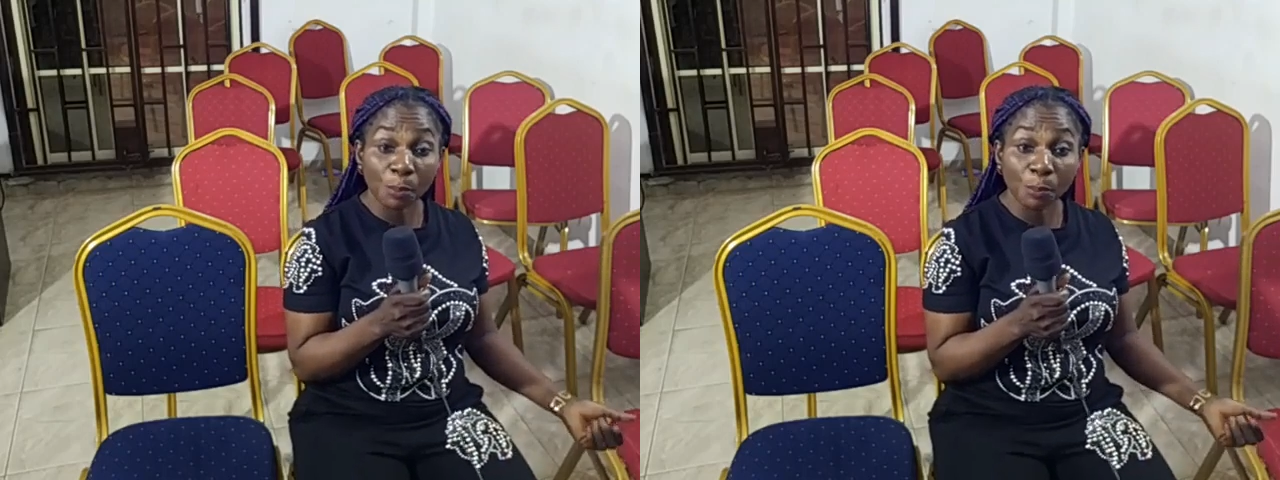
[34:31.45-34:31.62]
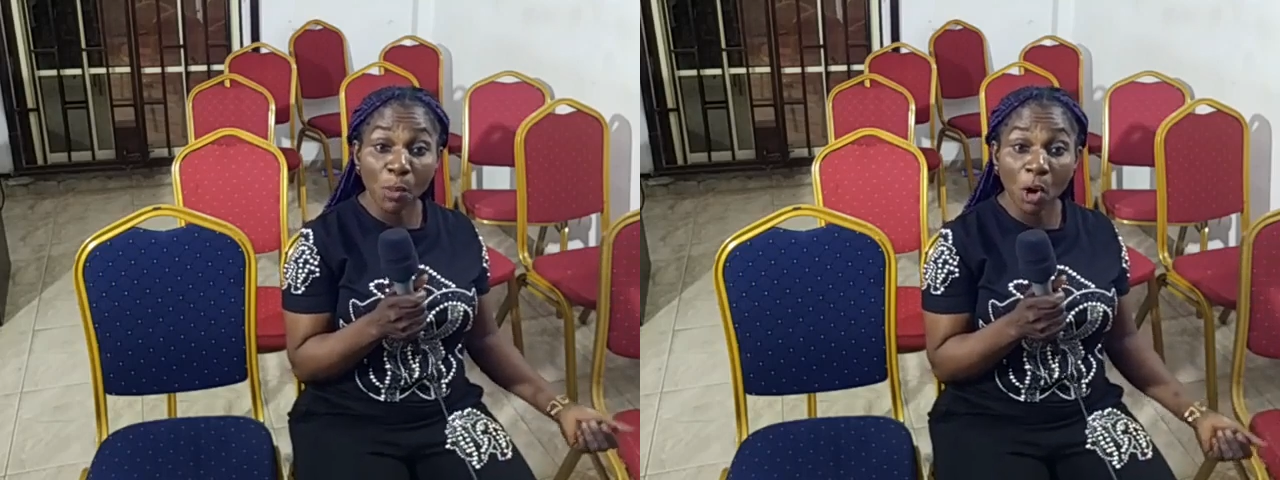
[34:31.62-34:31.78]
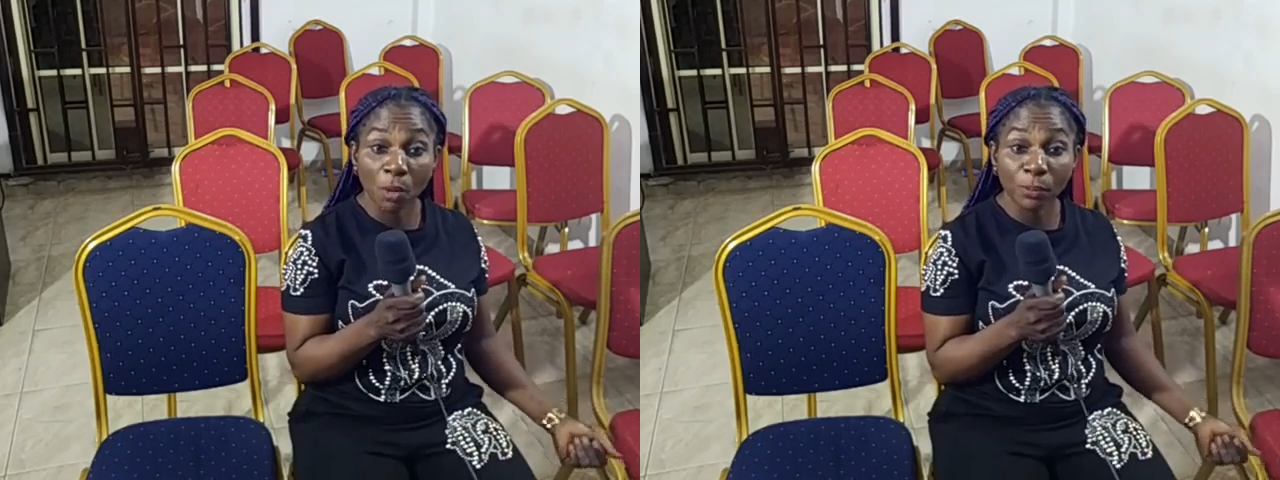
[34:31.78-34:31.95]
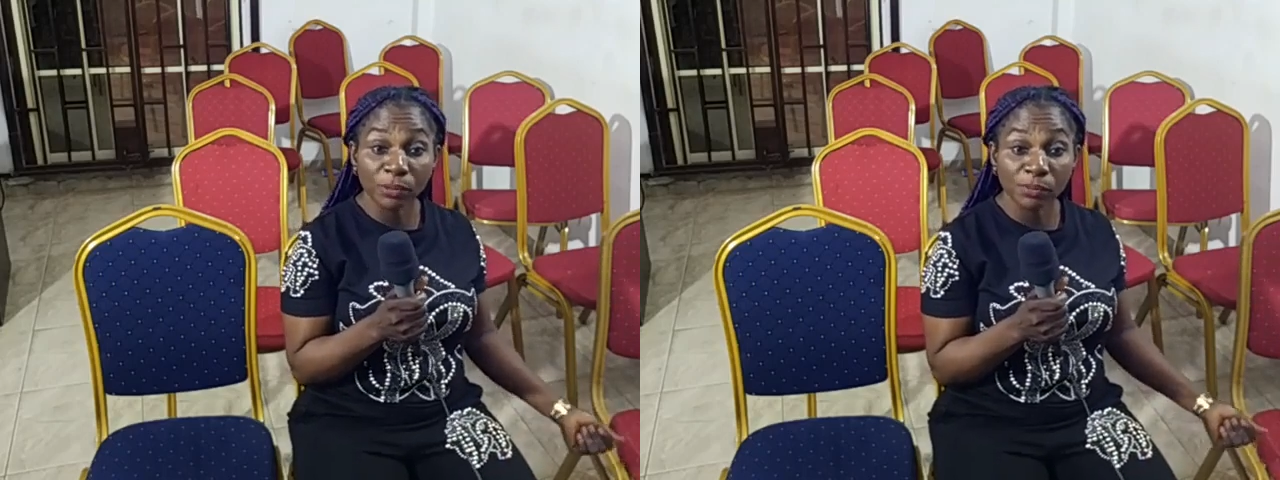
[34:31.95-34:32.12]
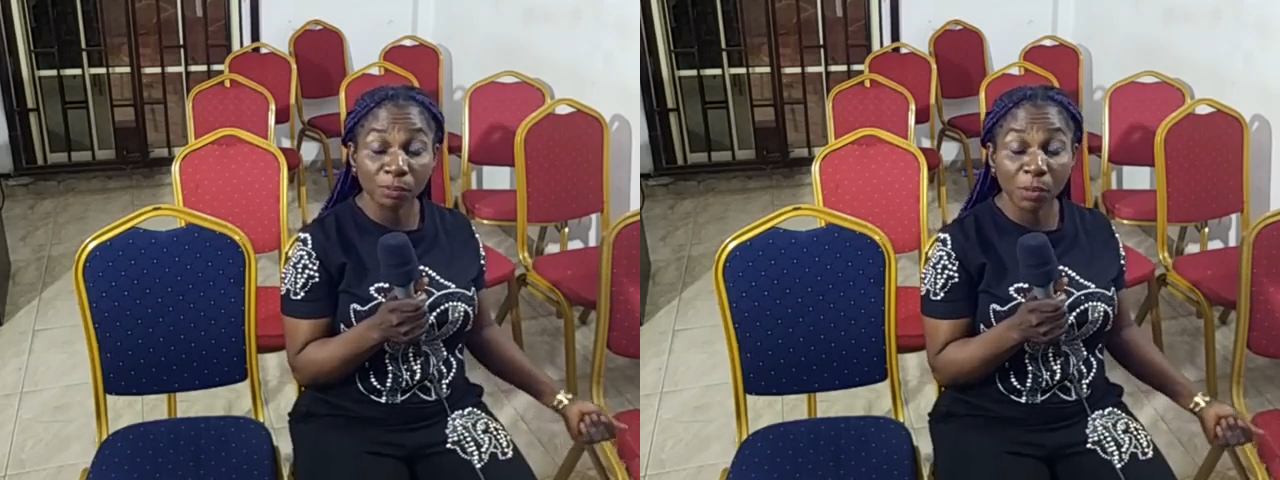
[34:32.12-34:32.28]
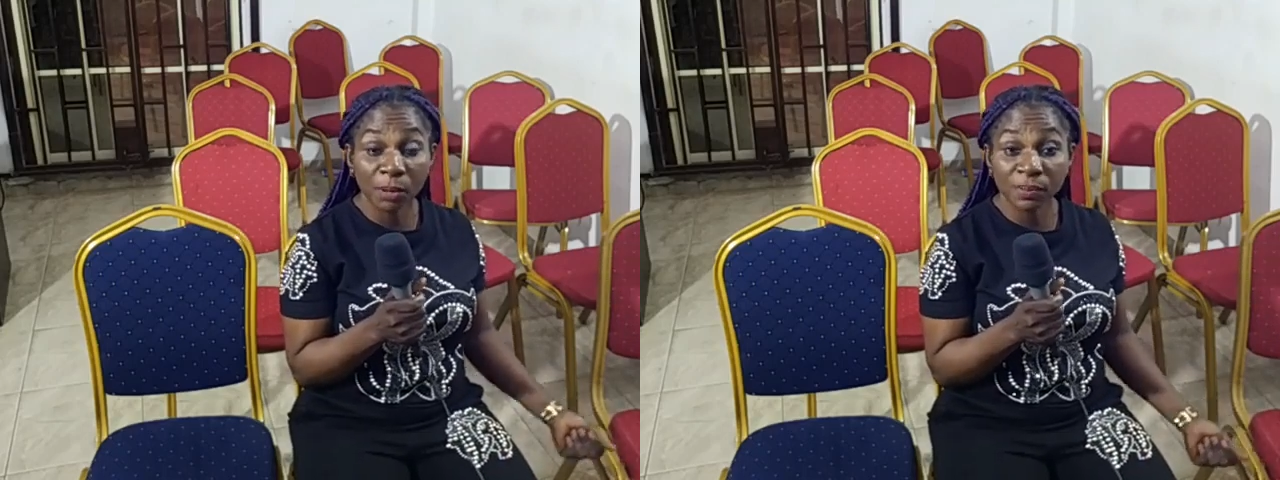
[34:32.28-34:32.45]

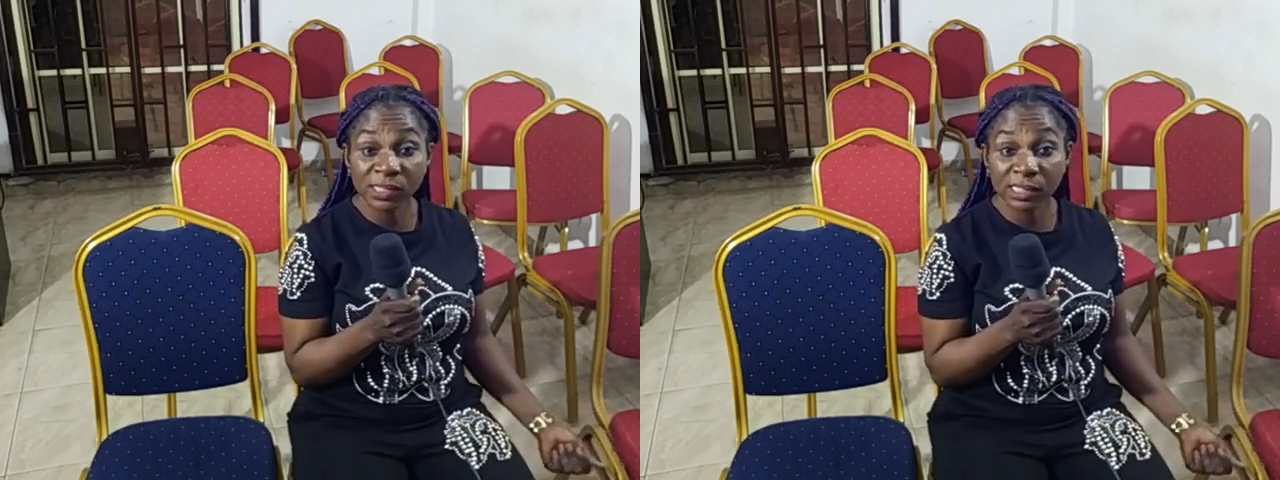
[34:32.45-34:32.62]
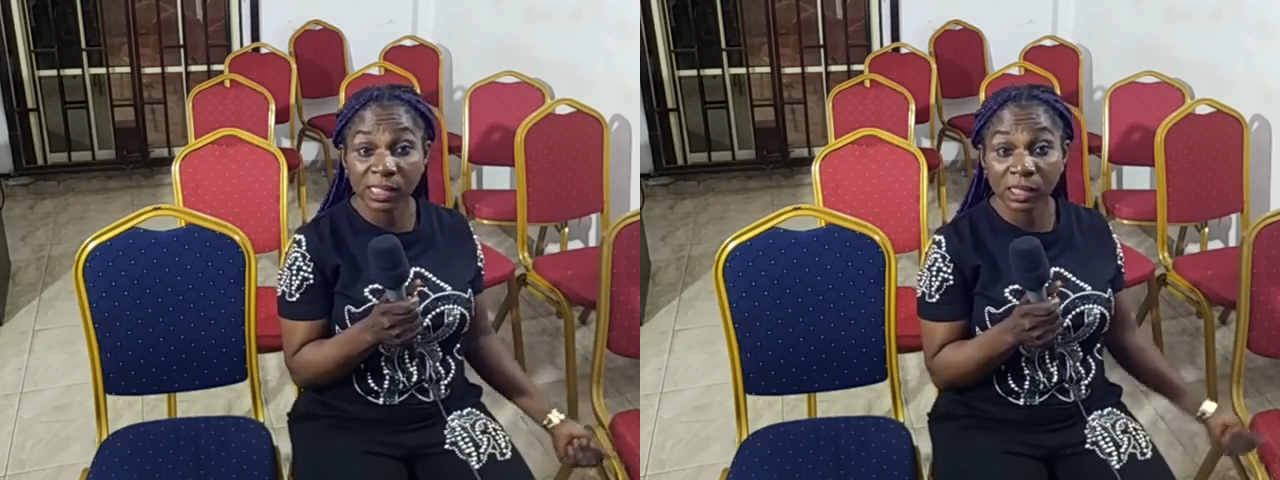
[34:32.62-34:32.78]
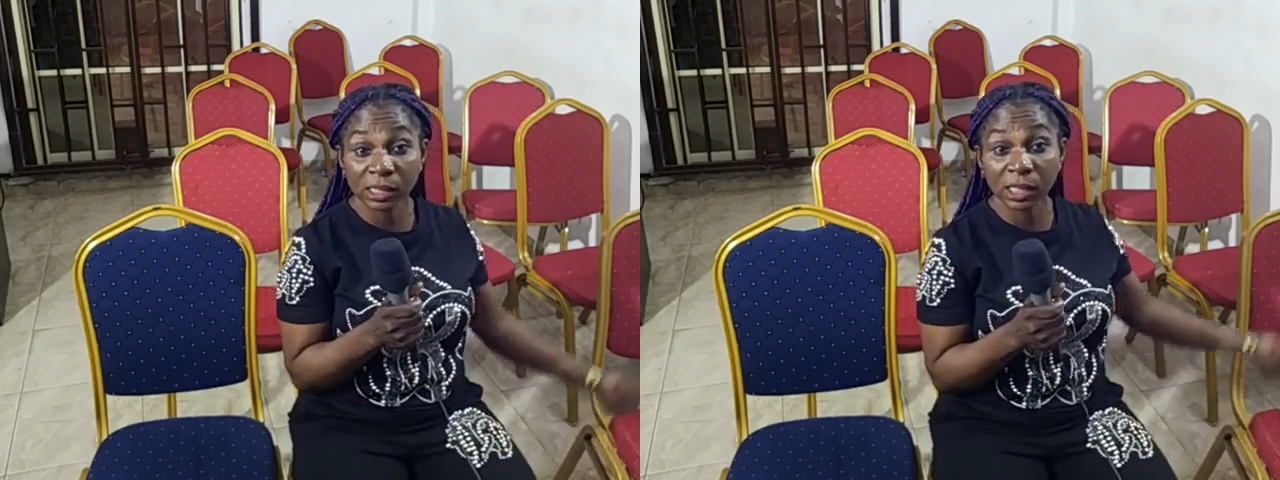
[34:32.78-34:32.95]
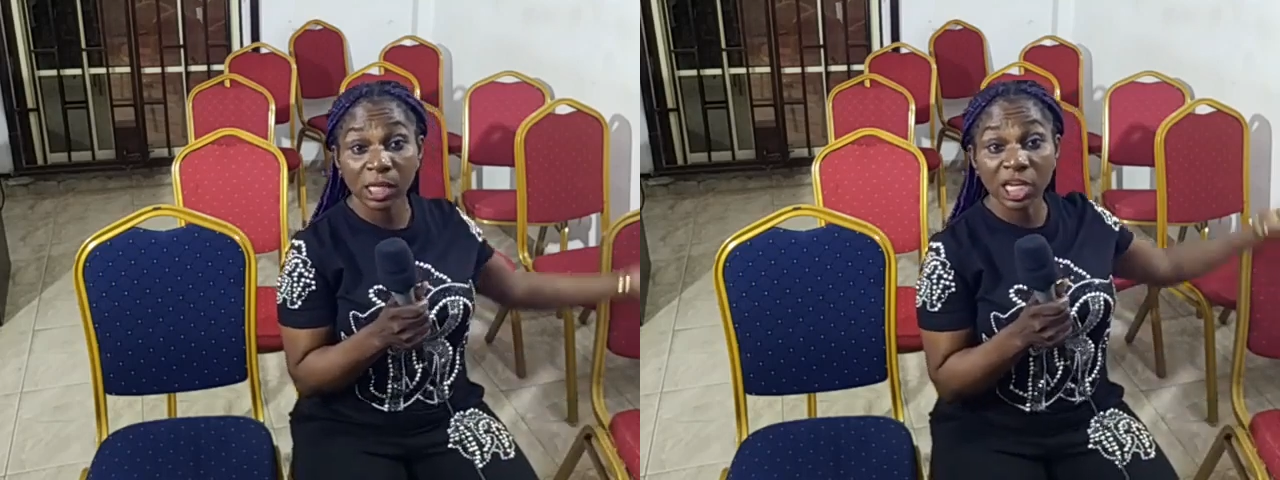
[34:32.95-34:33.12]
mop stick,